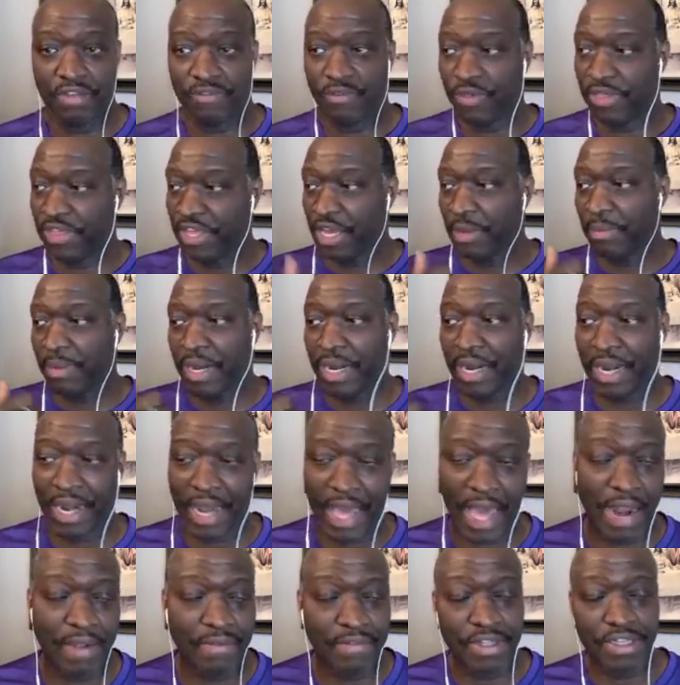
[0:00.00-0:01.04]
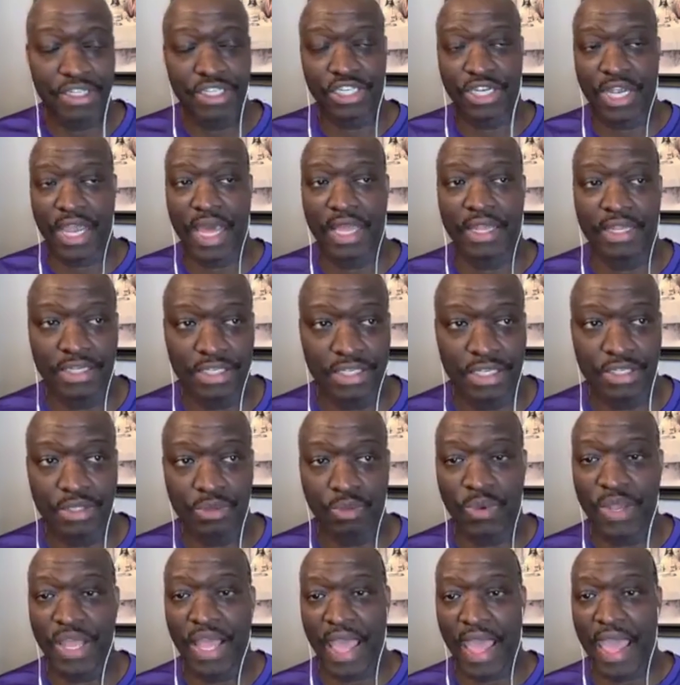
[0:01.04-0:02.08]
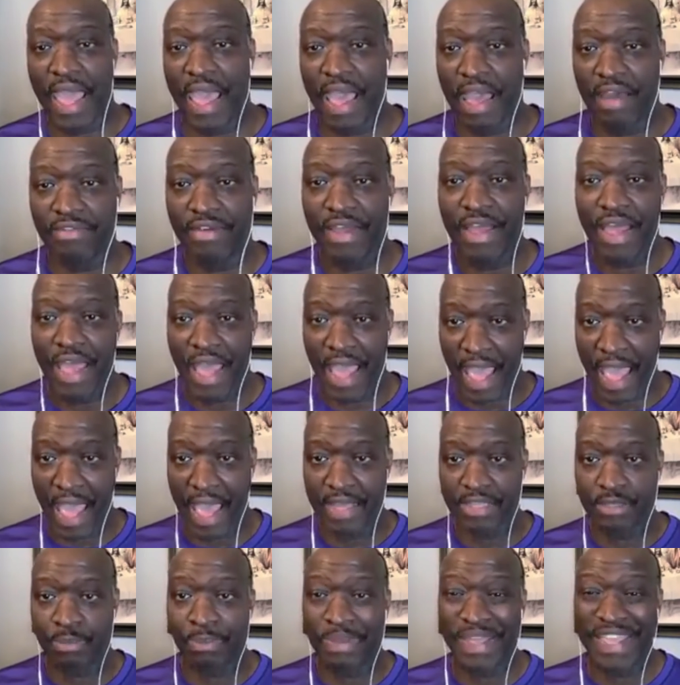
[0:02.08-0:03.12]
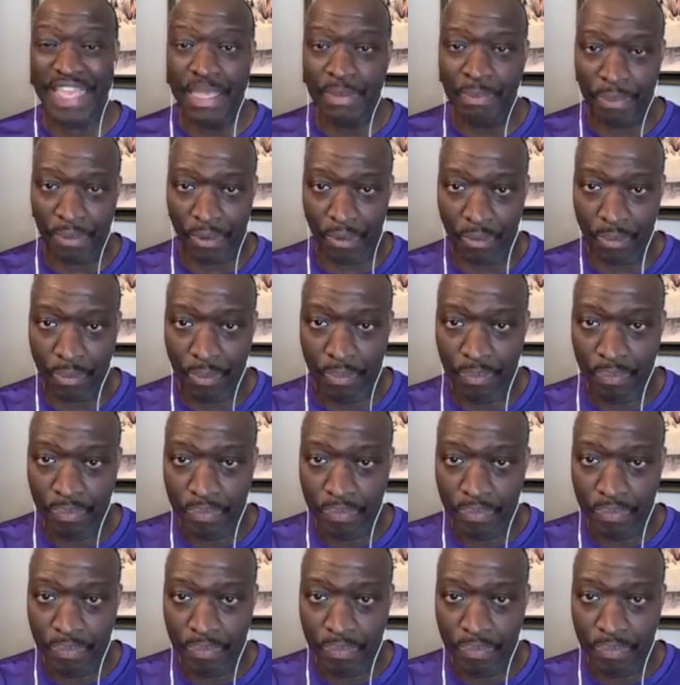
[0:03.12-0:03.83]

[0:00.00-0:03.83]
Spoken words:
If you think about a lot of the challenges we have as people,